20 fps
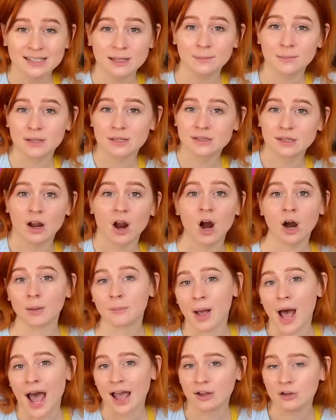lipids, and
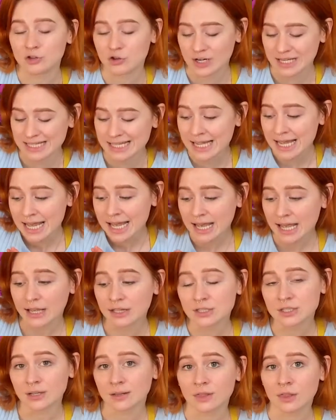carbohydrates
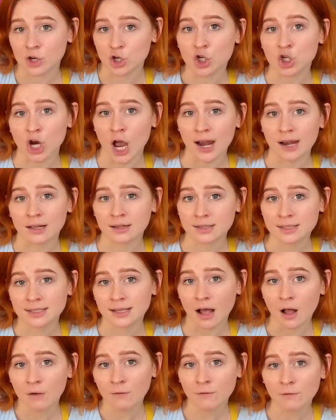into the shot
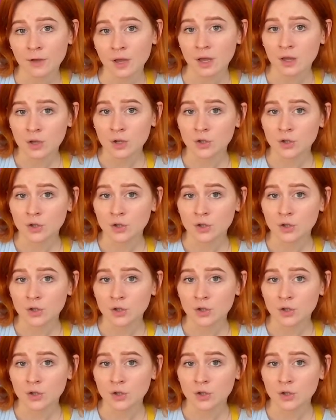itself.